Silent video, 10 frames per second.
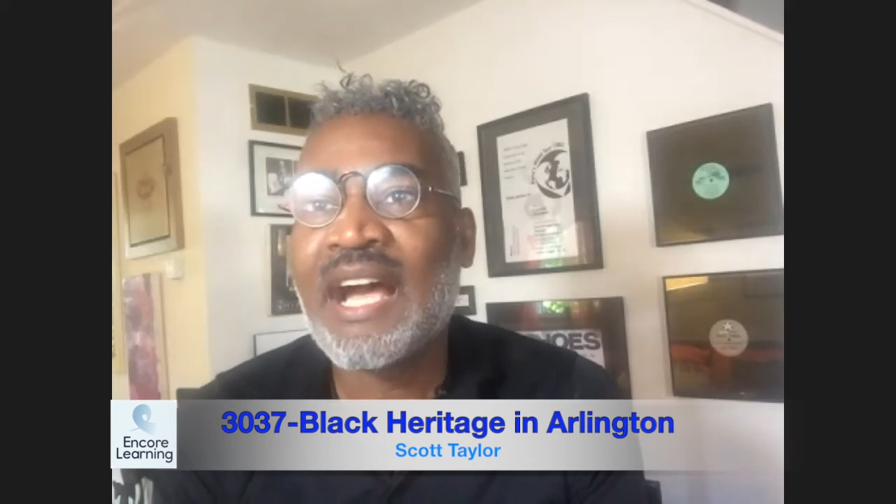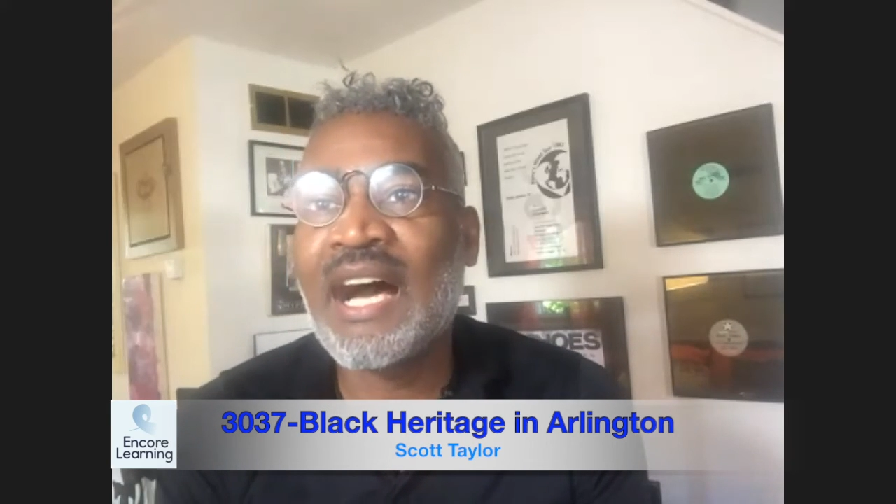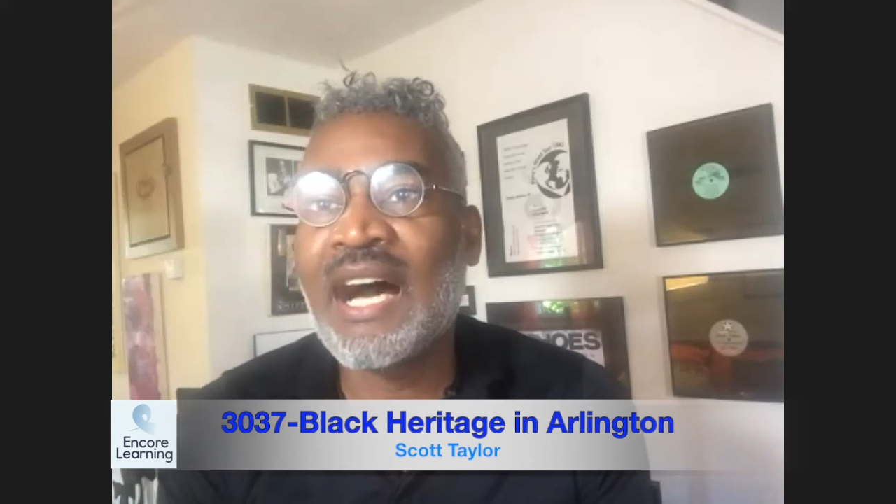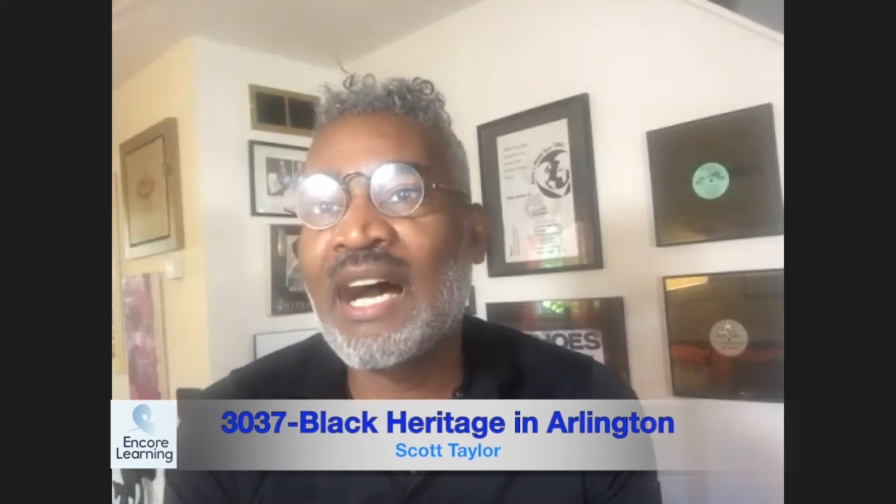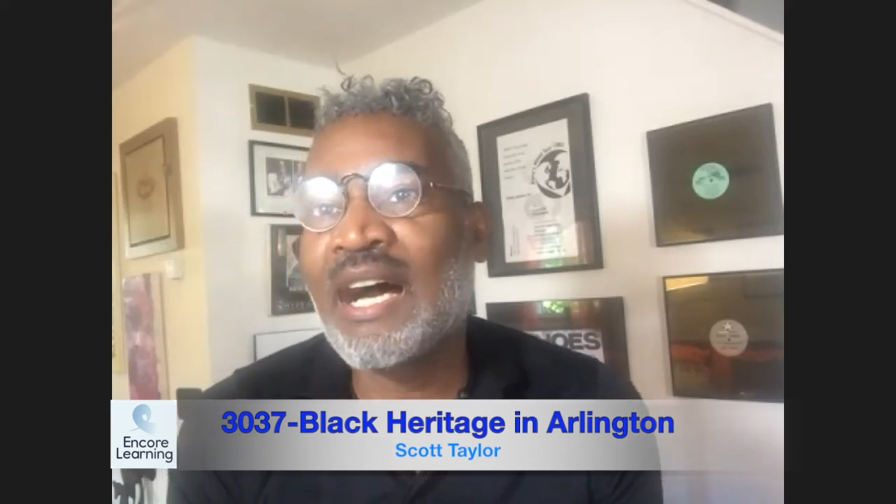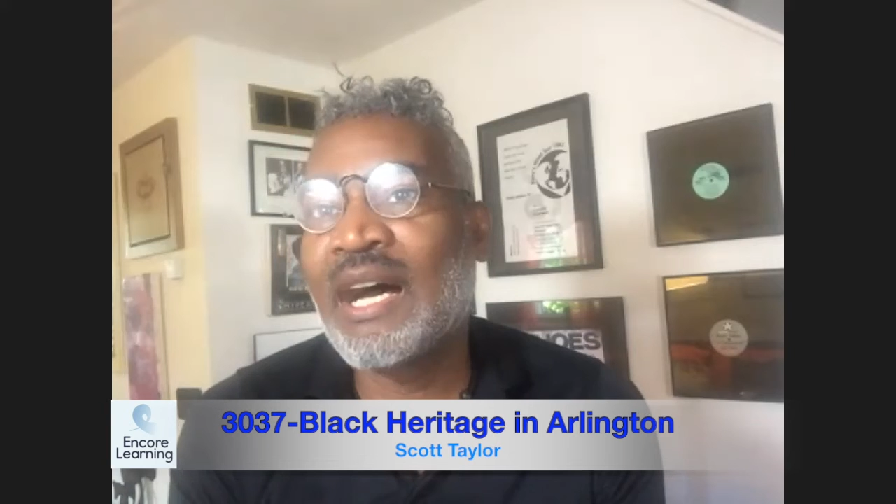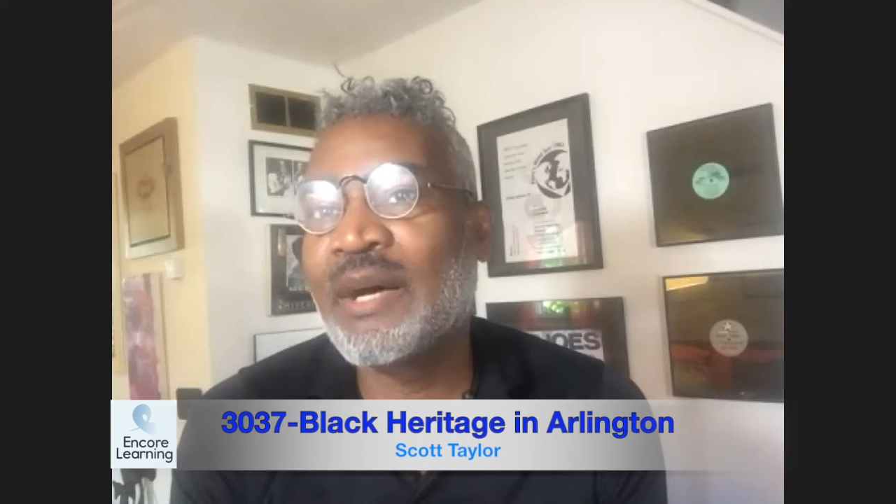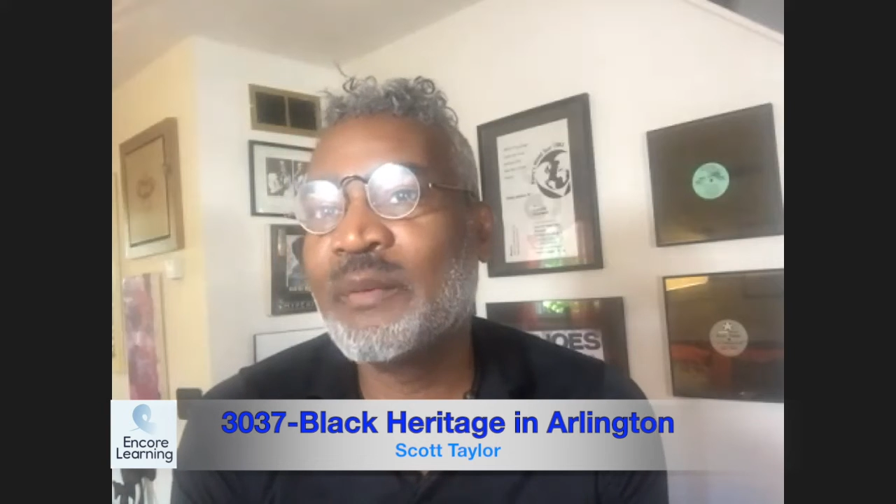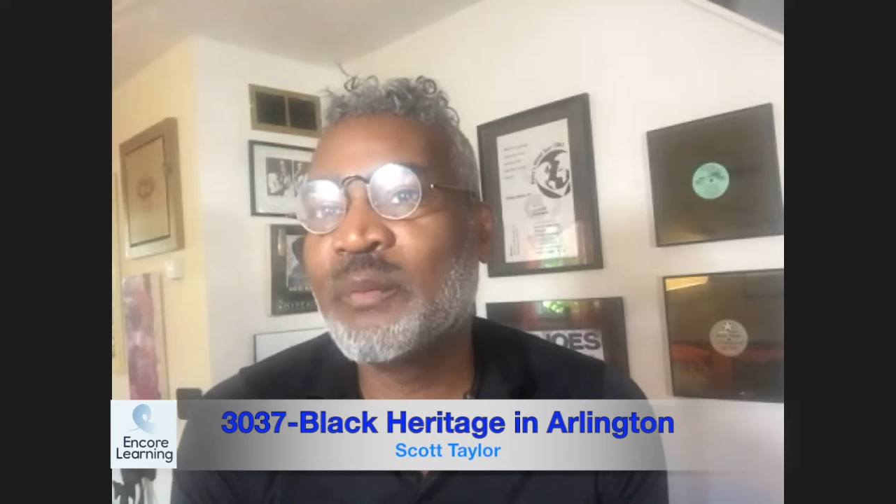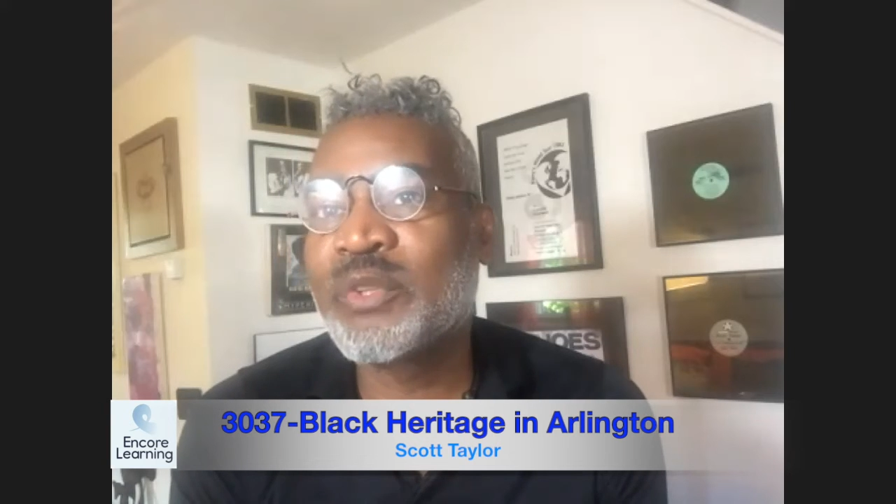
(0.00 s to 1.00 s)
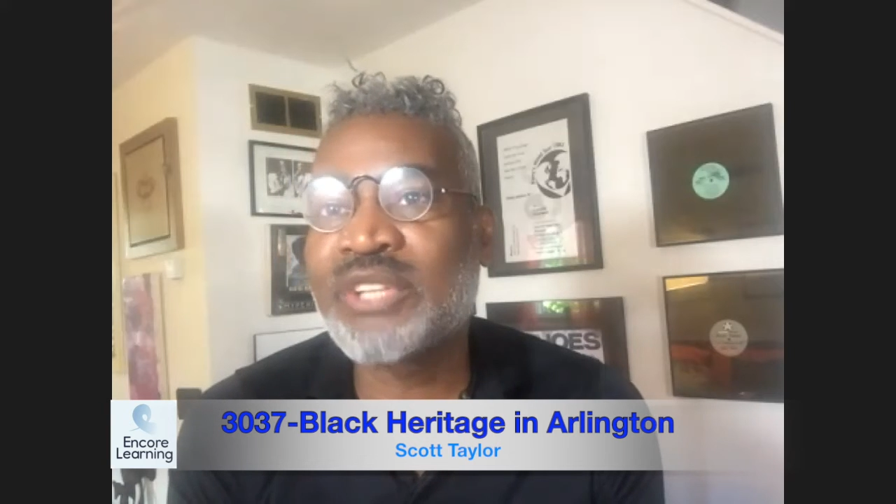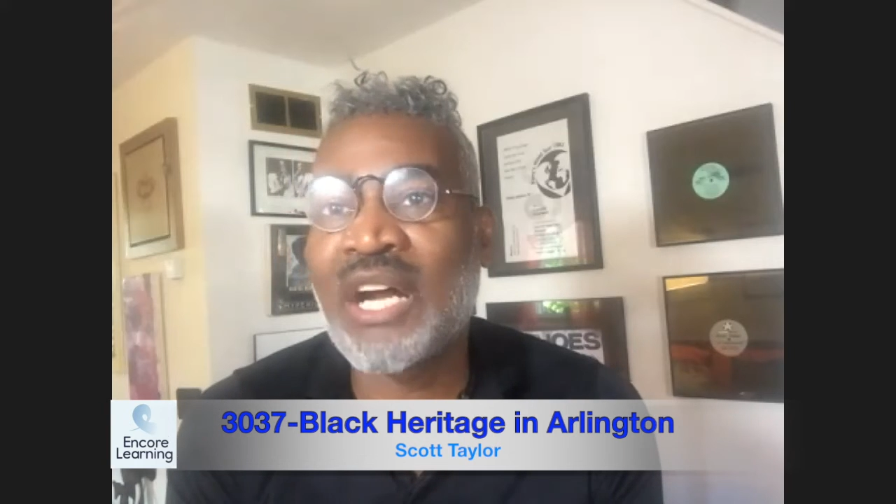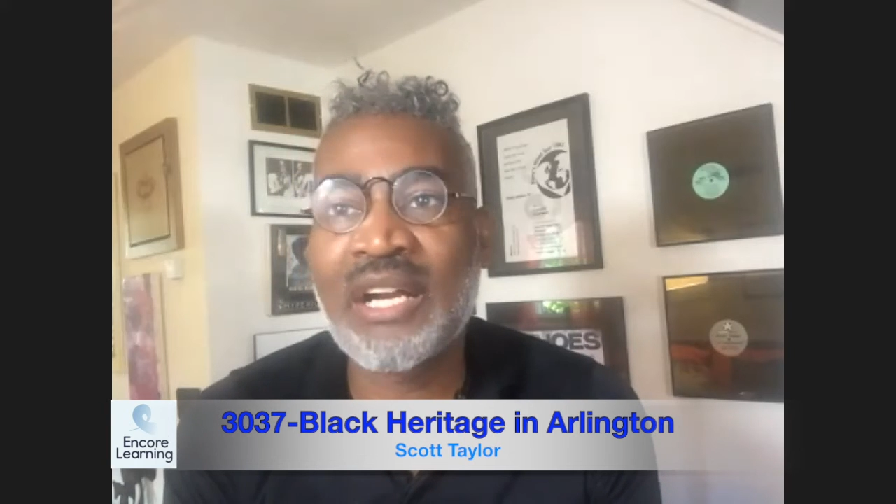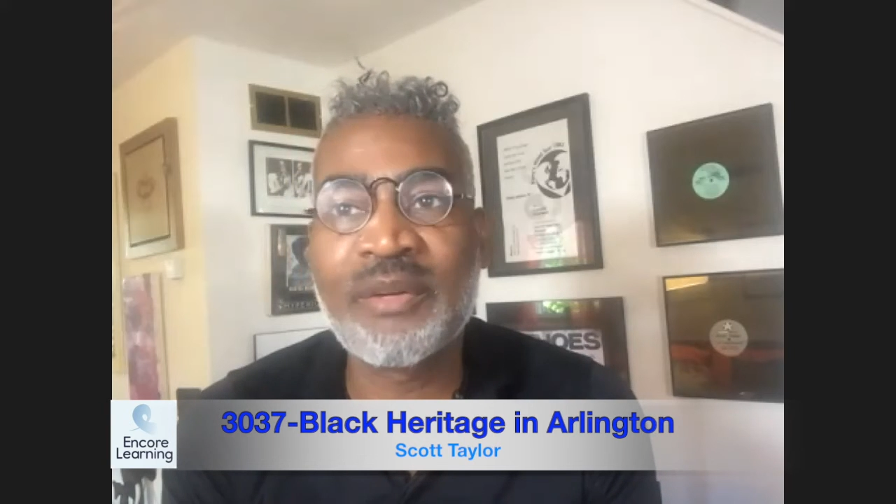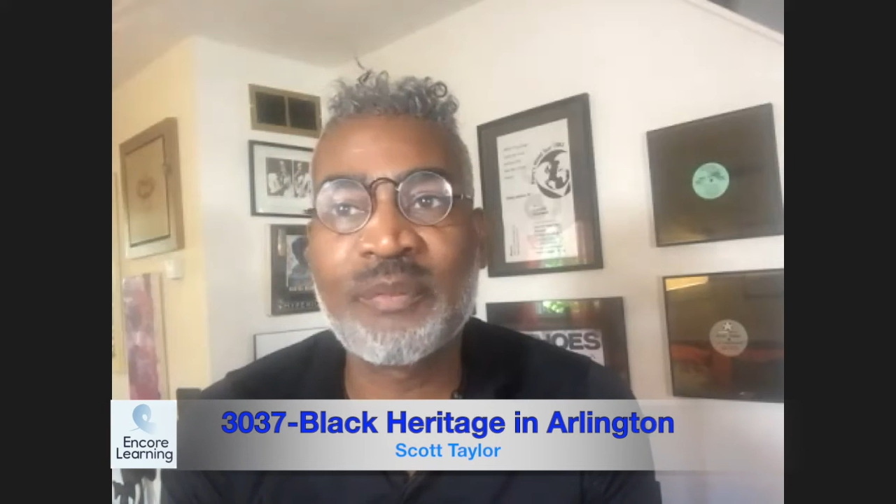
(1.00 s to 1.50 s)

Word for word: uh, which are